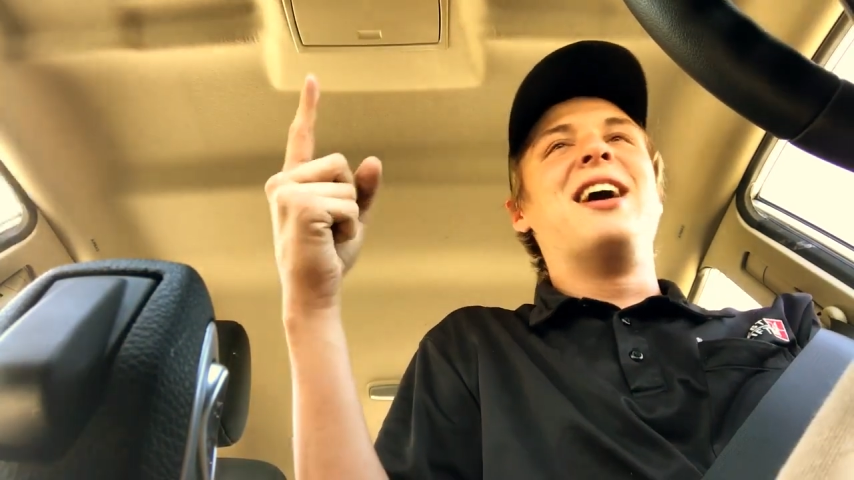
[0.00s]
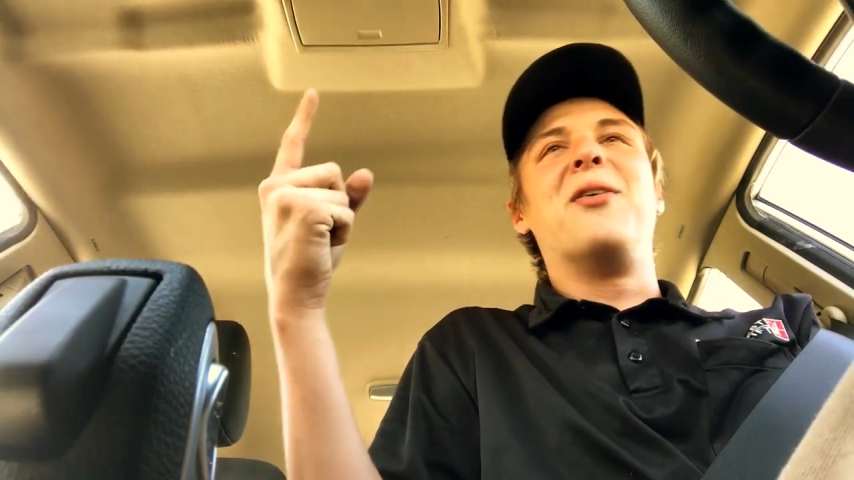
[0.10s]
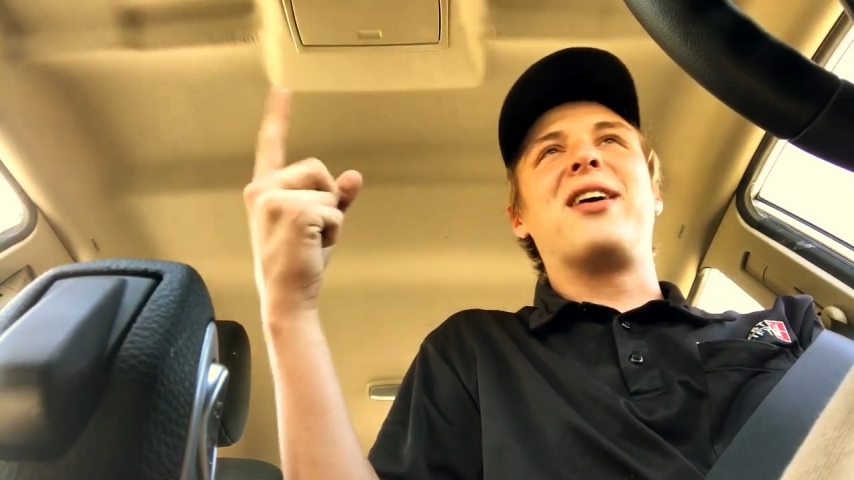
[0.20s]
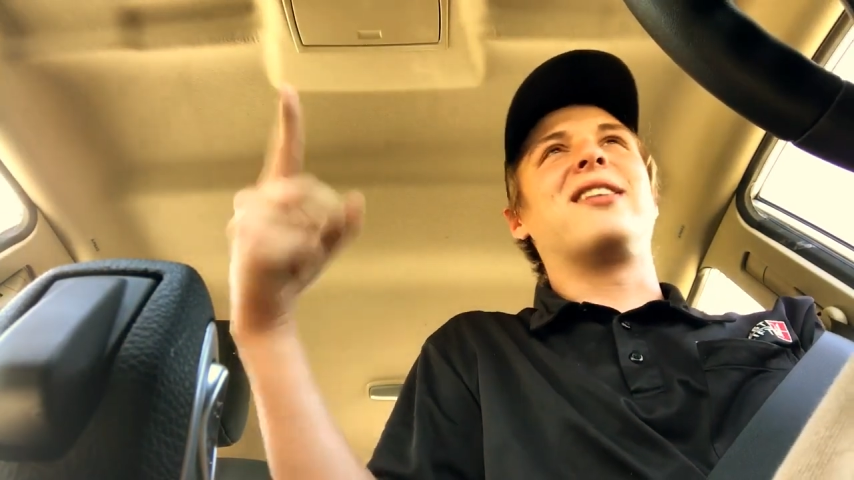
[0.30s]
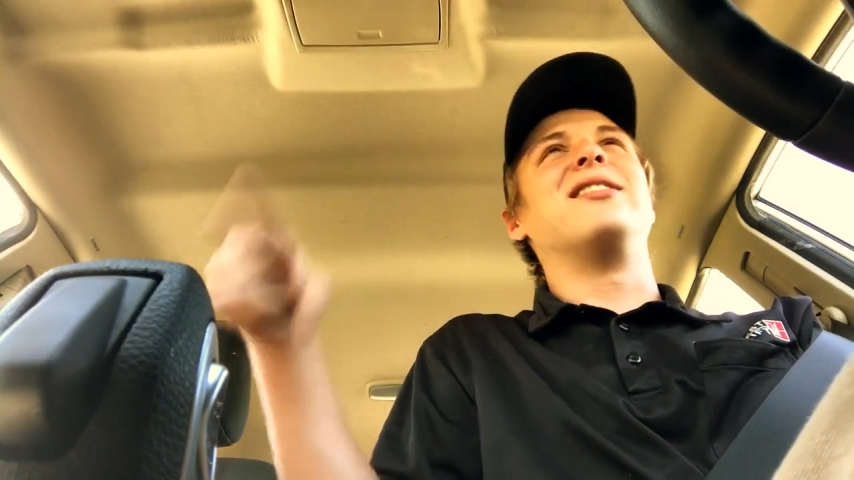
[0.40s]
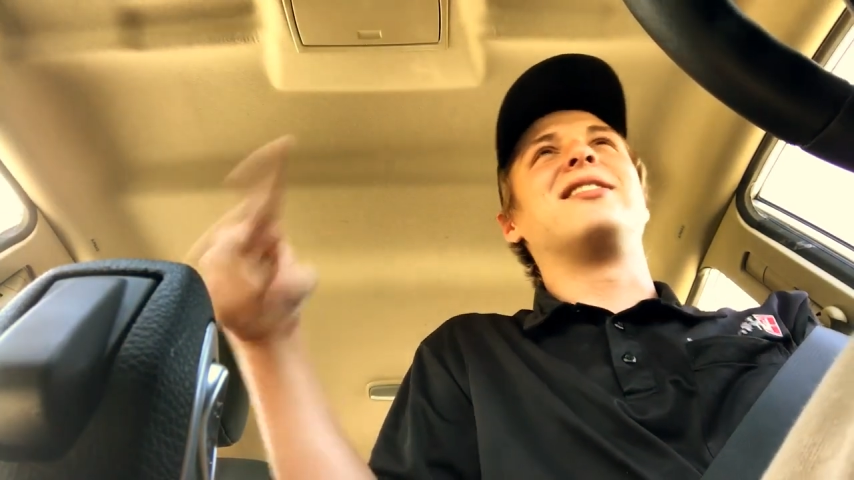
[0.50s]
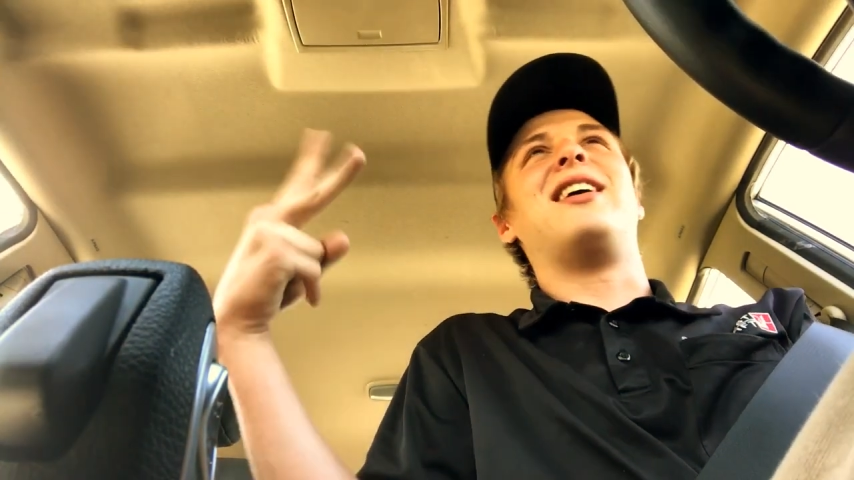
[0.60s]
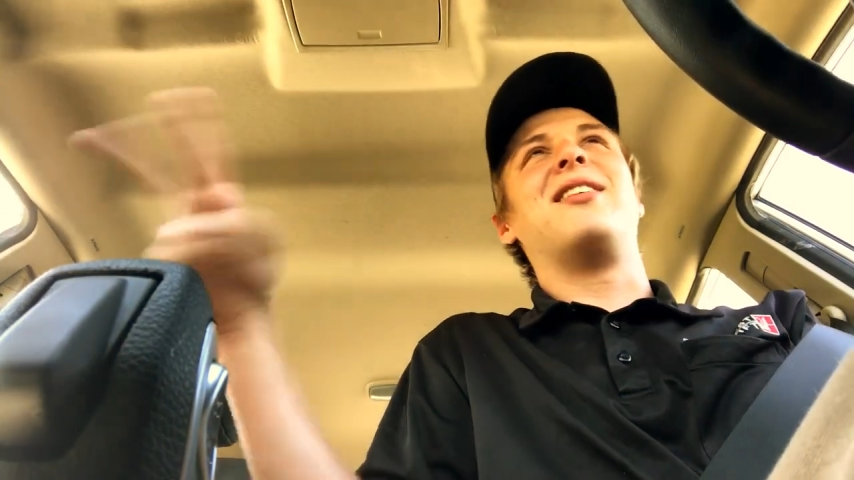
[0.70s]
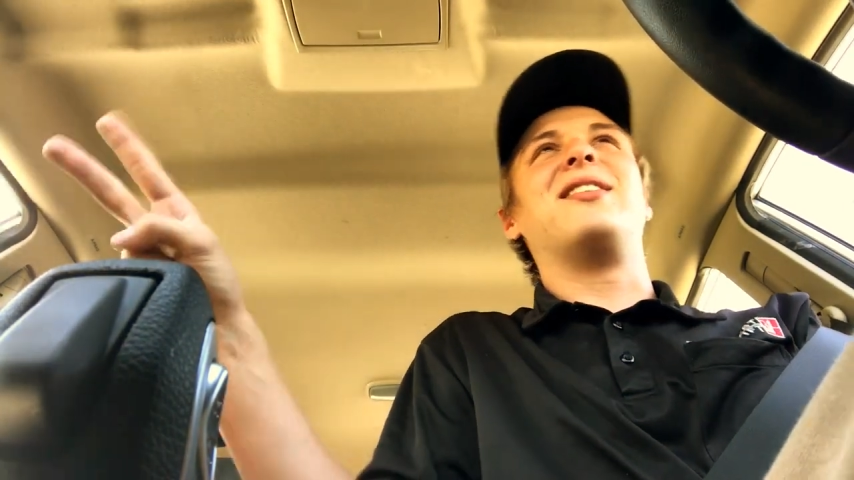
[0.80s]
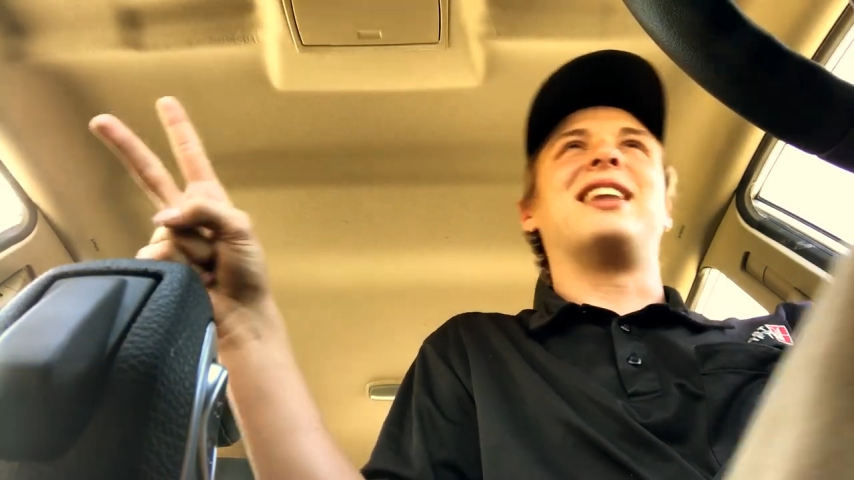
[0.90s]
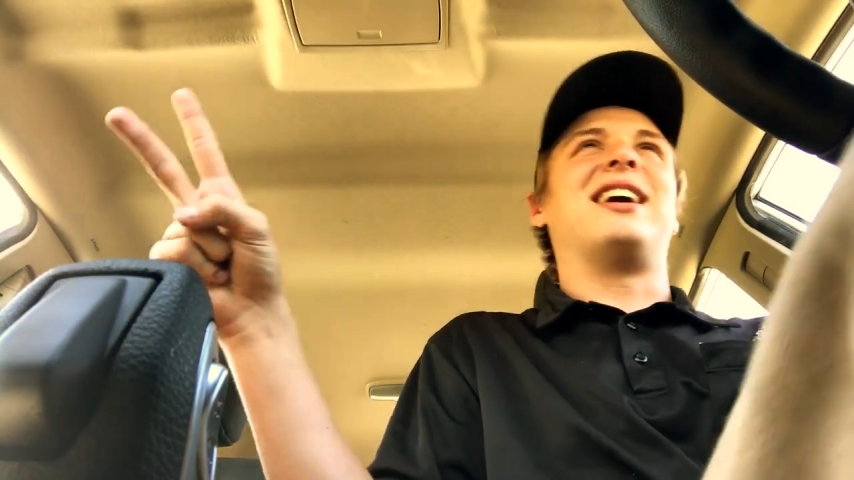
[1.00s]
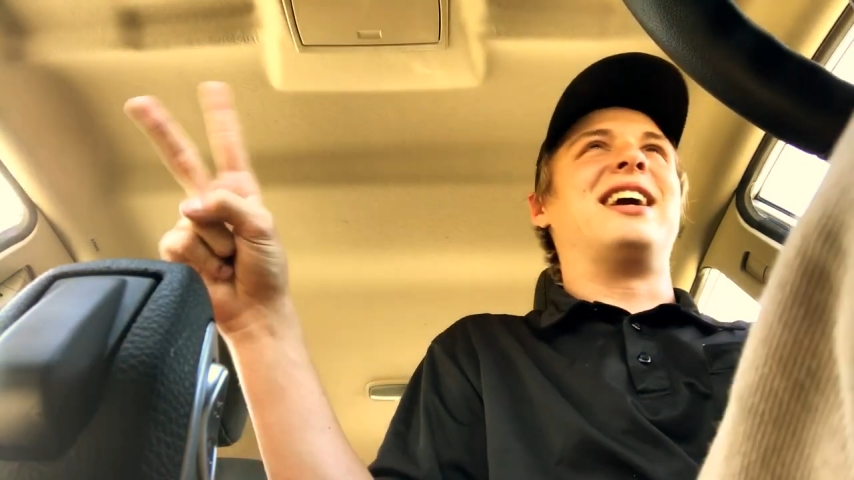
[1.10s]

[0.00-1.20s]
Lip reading: what goes on with